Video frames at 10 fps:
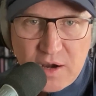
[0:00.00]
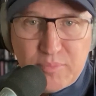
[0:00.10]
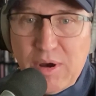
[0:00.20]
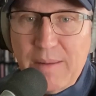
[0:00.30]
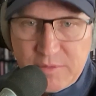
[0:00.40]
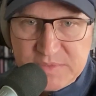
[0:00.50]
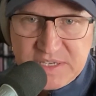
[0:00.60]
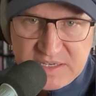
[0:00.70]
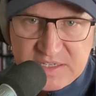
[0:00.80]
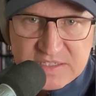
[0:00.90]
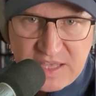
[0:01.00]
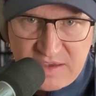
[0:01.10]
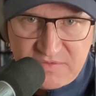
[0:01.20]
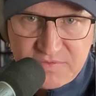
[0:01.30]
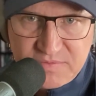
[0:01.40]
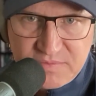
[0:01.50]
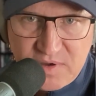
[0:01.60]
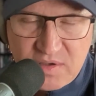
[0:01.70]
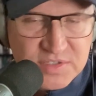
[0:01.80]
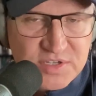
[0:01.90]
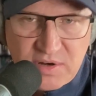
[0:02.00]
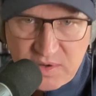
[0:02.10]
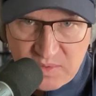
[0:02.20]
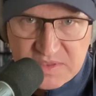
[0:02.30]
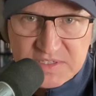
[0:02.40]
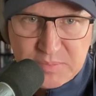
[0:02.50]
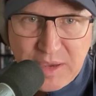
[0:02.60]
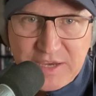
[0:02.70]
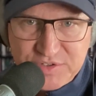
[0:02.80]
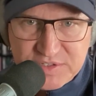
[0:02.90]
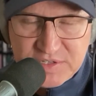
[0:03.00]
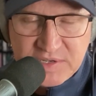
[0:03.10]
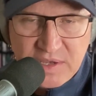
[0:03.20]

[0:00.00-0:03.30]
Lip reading: problems in his life, all starting with this patient.